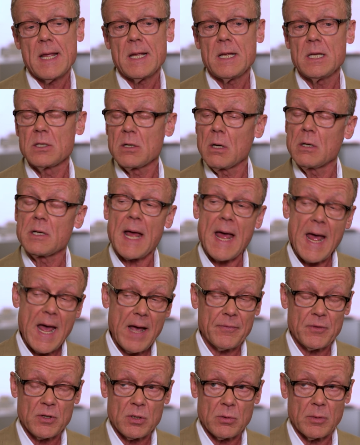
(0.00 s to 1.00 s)
He's going to
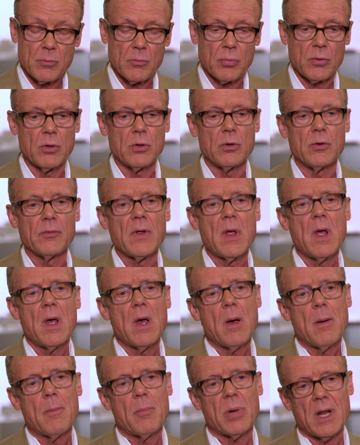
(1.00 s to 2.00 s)
have to improve.
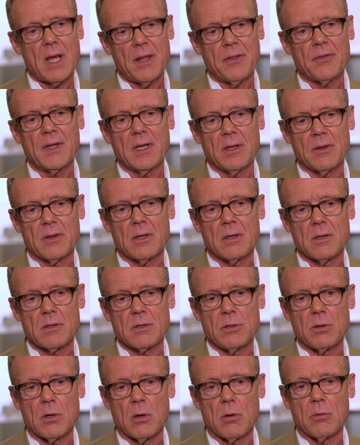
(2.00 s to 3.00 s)
But I think
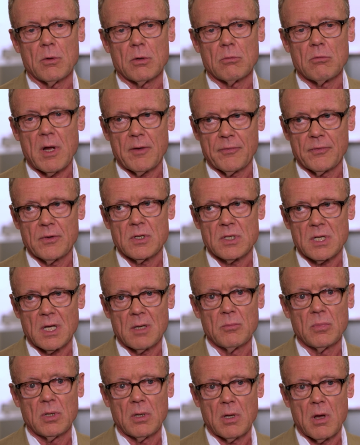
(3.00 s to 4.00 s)
that, you know, the rough and
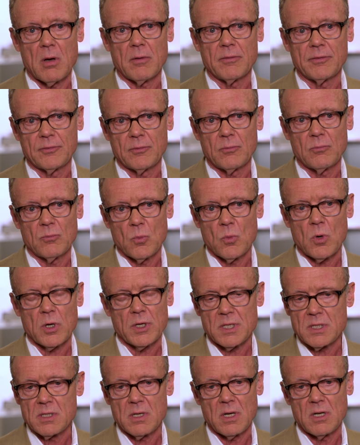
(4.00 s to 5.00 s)
tumble of
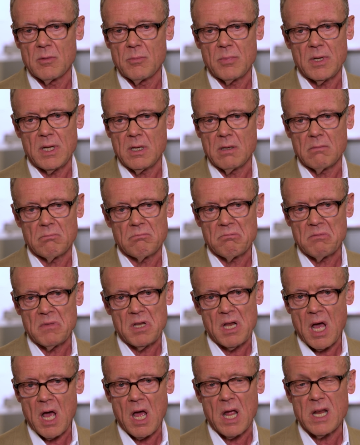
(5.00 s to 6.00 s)
what is going to be
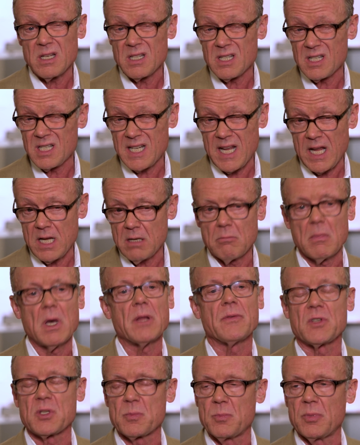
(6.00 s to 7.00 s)
nine to ten
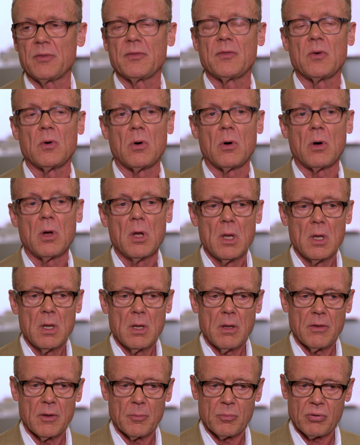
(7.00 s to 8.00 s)
months before
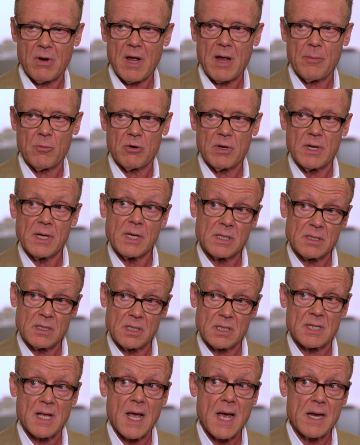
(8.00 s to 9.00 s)
the primary is
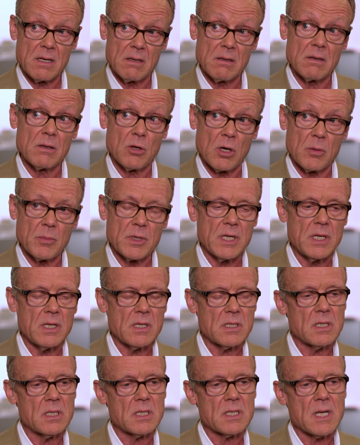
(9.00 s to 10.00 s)
decided and the nominee
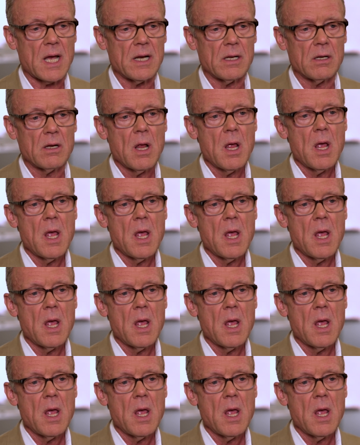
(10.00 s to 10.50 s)
is decided.